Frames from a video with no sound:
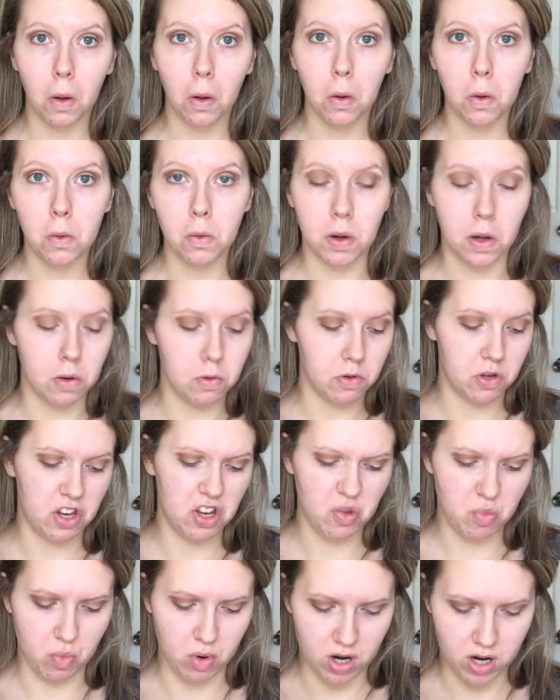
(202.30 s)
who knows,
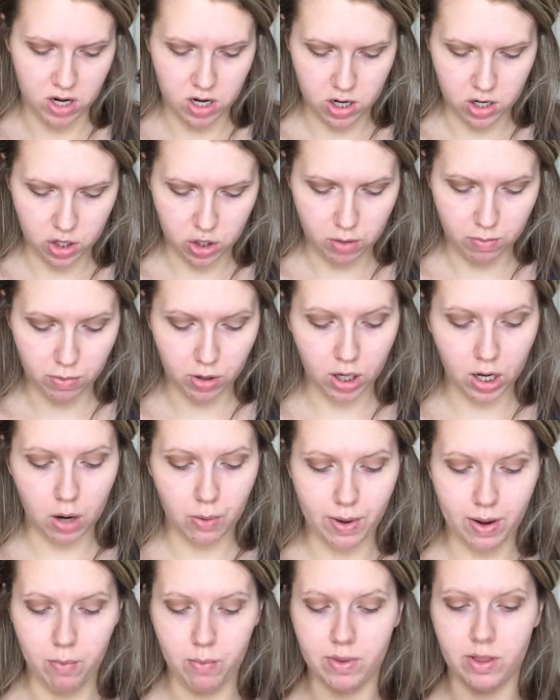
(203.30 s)
just wanted it. So I'm going to
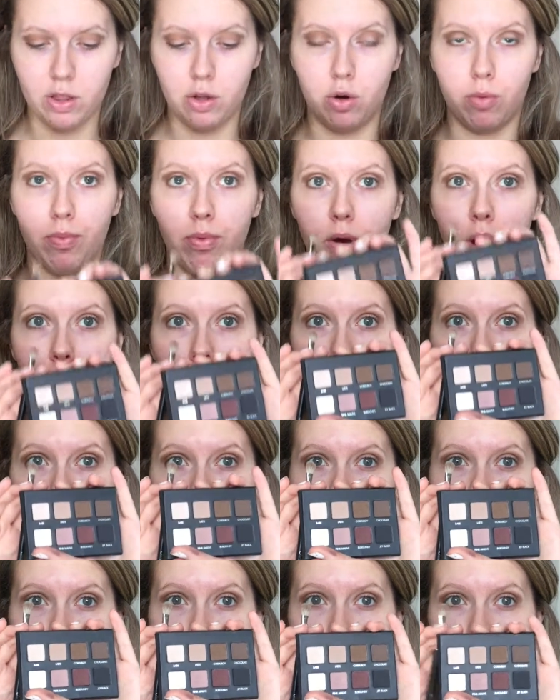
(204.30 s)
go in with a little Pro
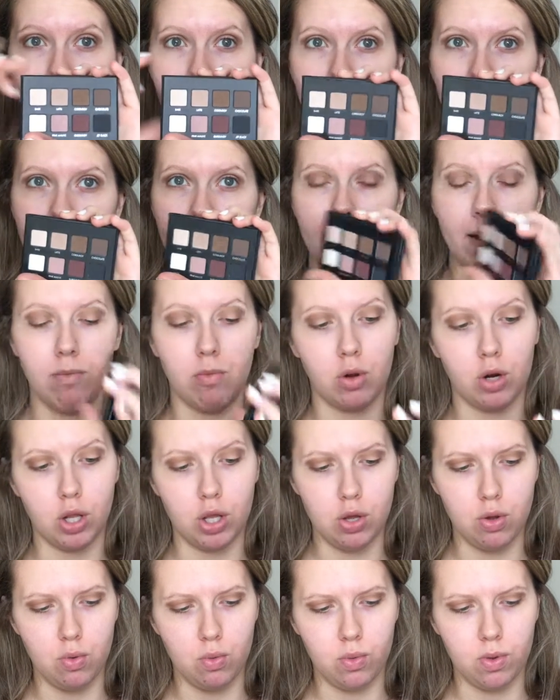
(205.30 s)
Matte palette. I'm going to
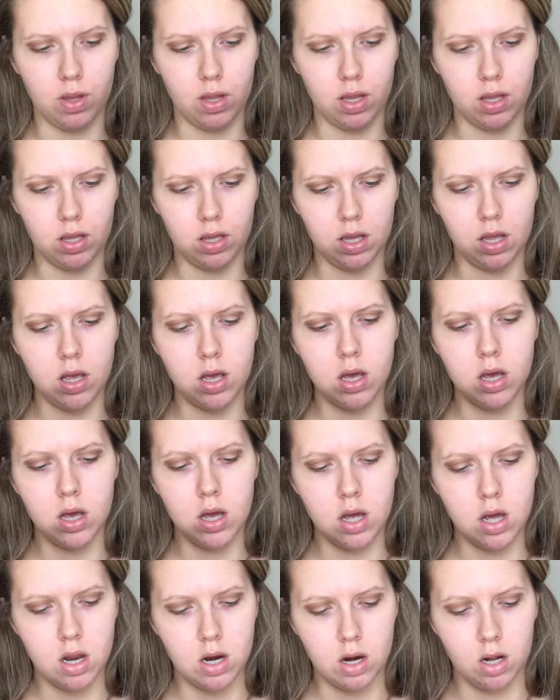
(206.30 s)
use this,
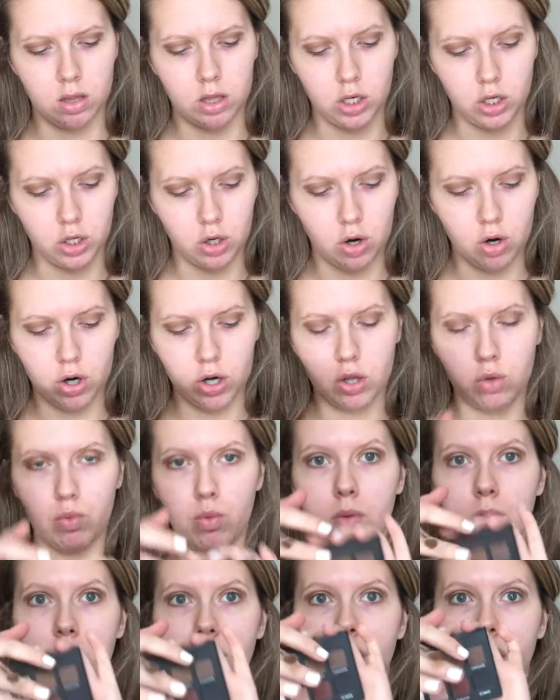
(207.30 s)
not the darkest
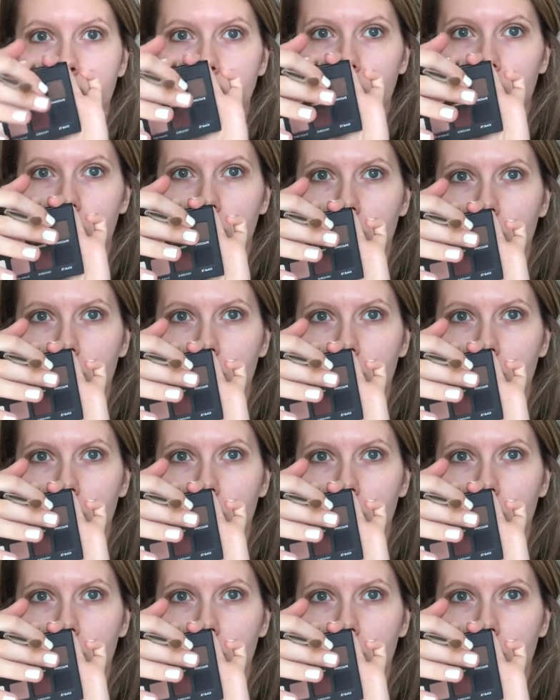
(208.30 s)
one, but this